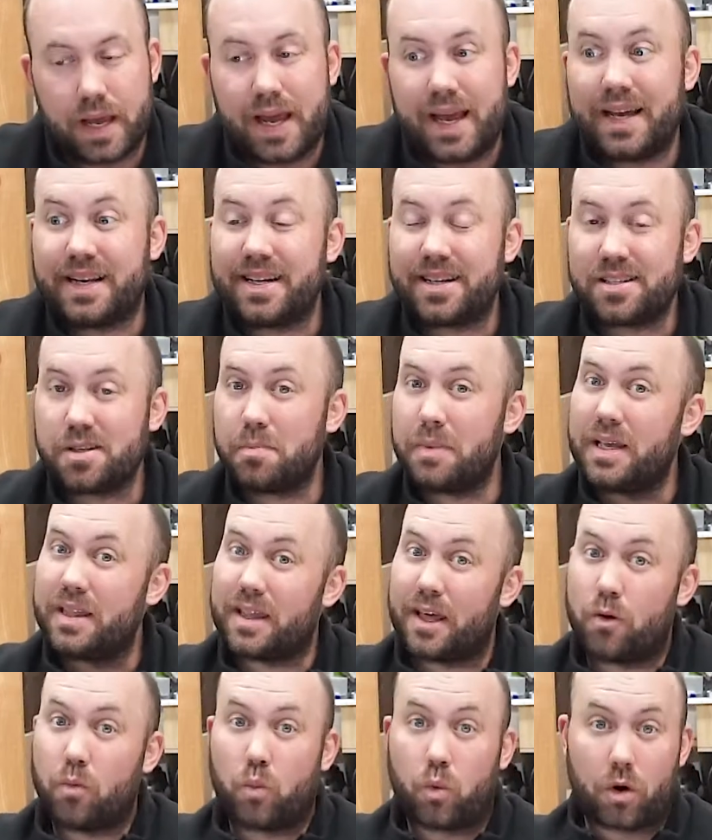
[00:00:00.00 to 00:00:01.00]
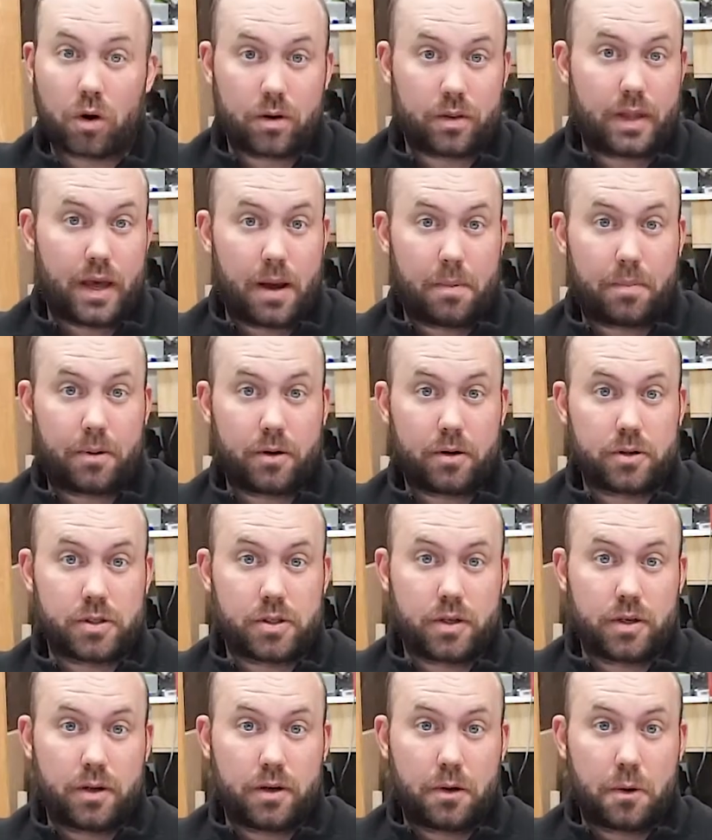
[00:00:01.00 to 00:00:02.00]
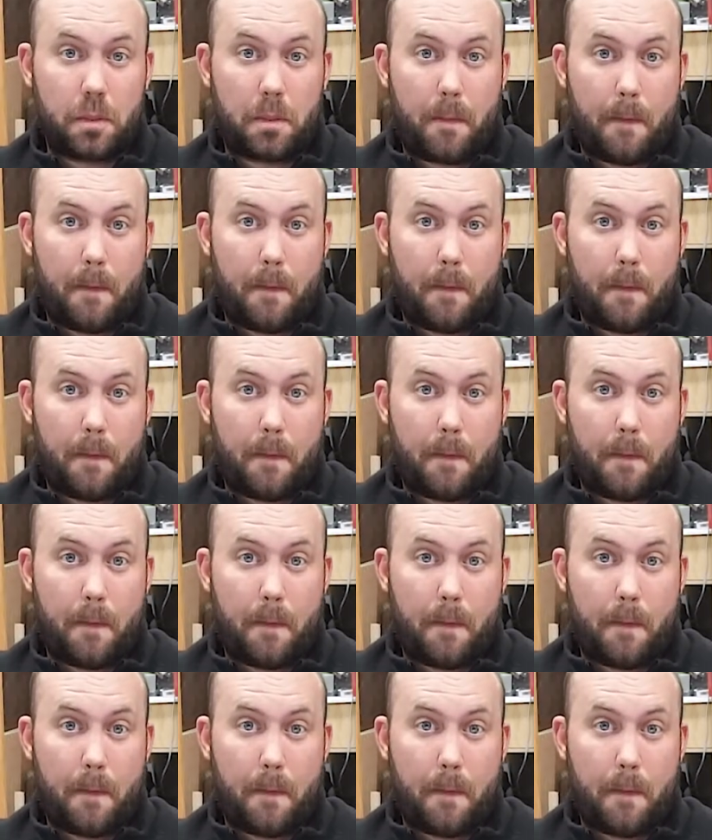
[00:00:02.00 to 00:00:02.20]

It doesn't mean they weren't that person.